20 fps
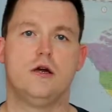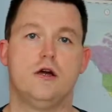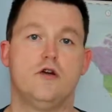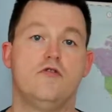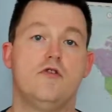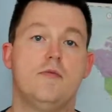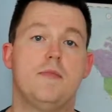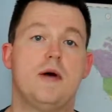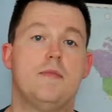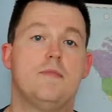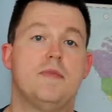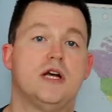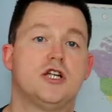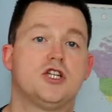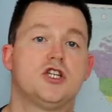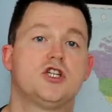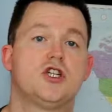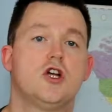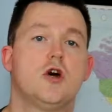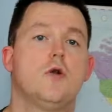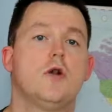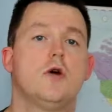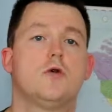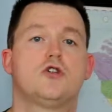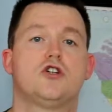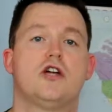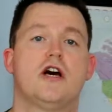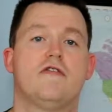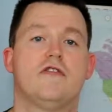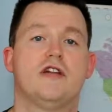Remember, solo
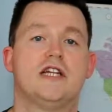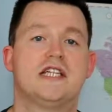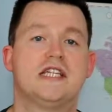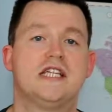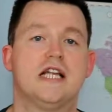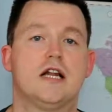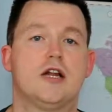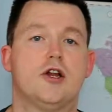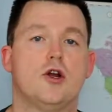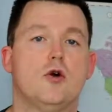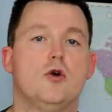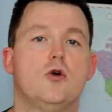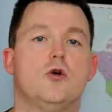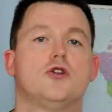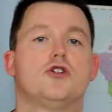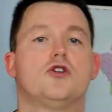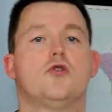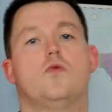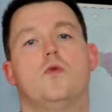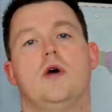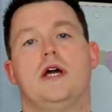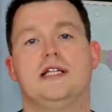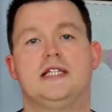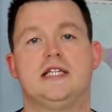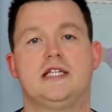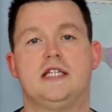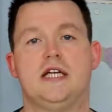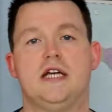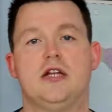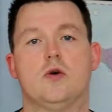travel is still an awesome way to
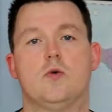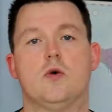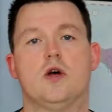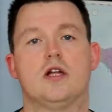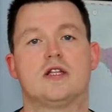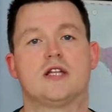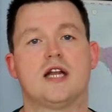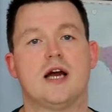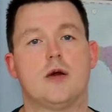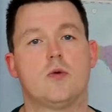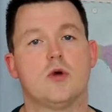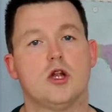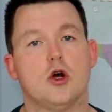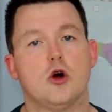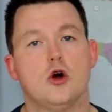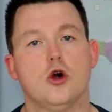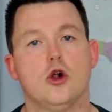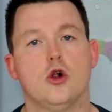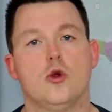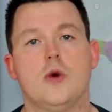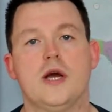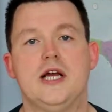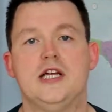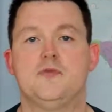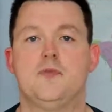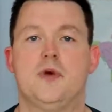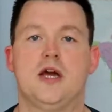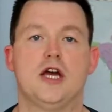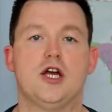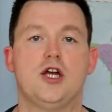see the world, and I will always
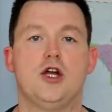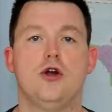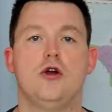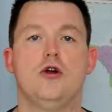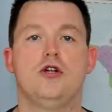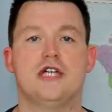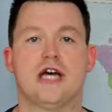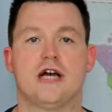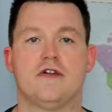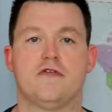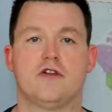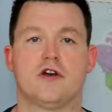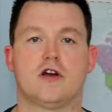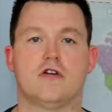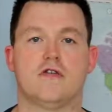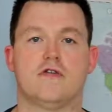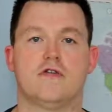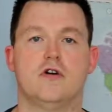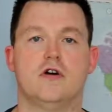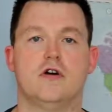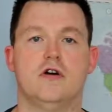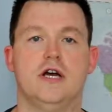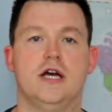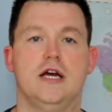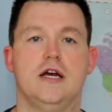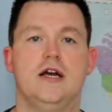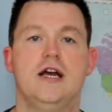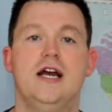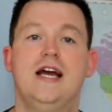be a huge advocate for it.